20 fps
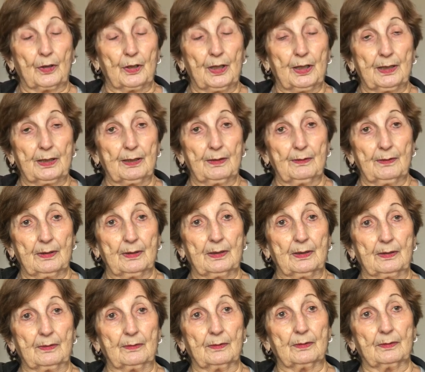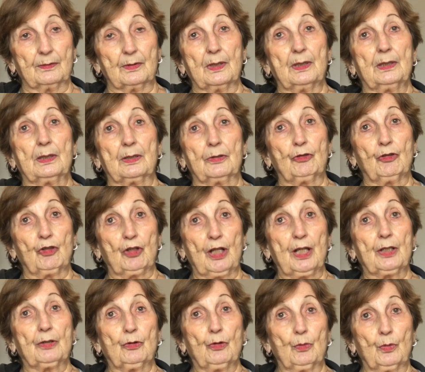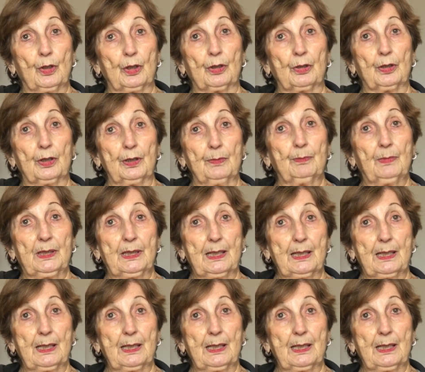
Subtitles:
in a January,